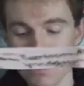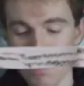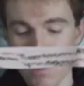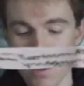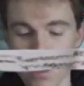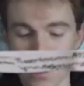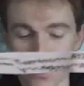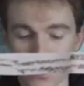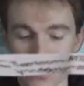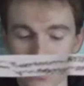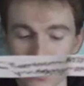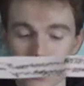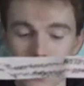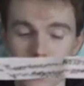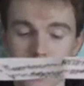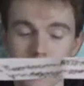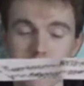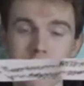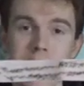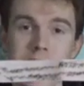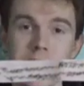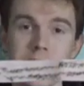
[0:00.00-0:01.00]
the person
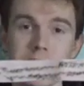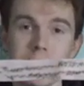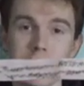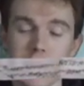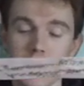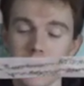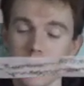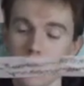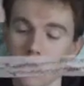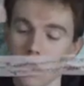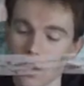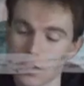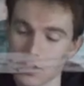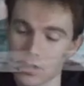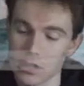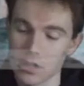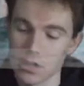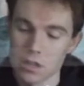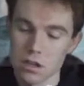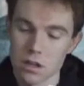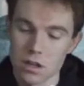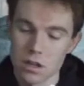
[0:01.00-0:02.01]
who made me
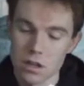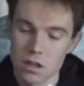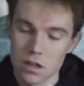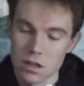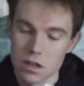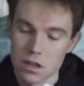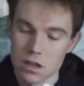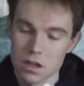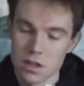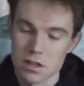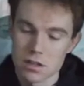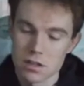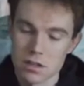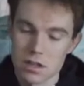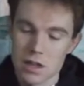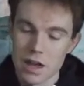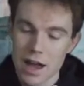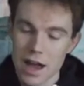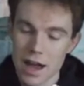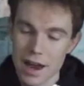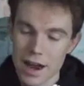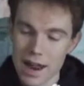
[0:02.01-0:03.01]
cross.
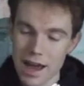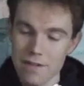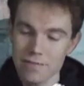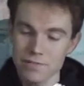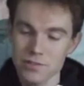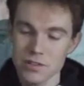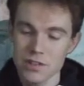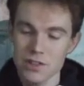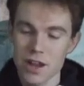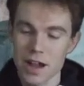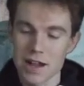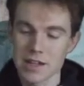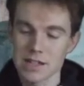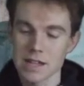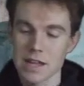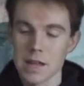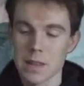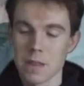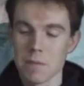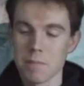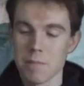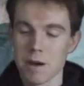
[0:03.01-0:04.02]
And after that,
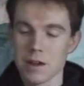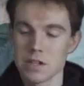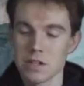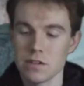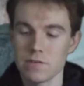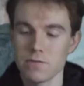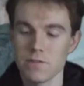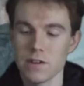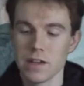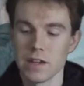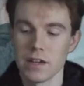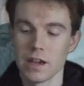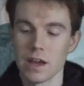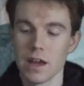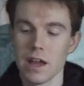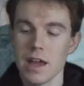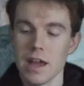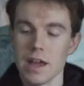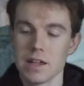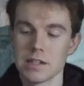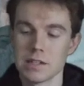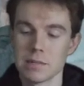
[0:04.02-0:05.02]
the magic finger
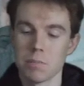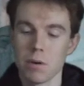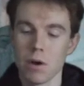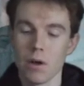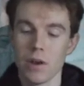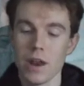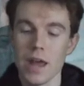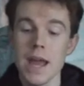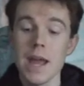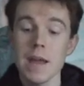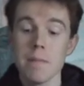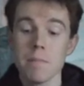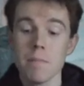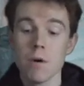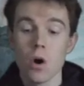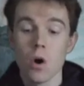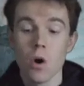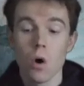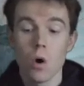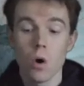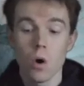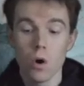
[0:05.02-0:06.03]
is upon him
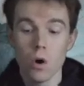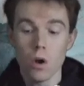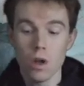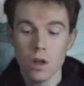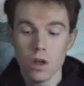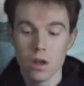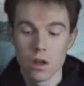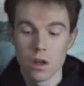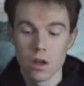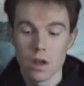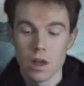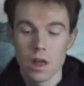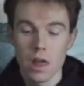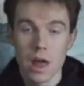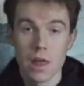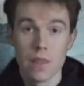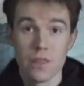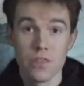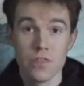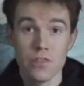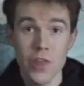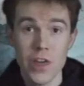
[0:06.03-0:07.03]
or her,
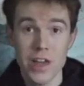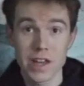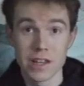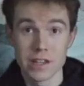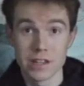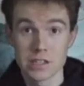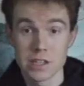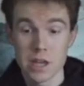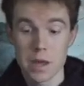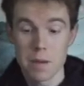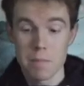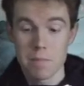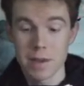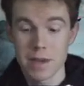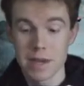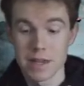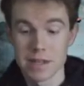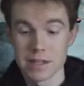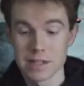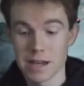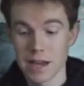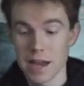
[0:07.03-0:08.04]
and things
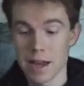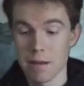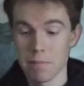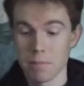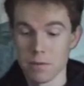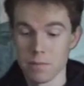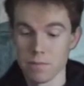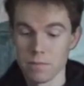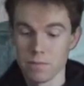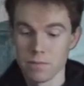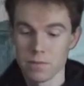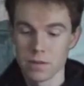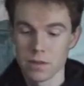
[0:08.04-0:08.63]
begin to happen.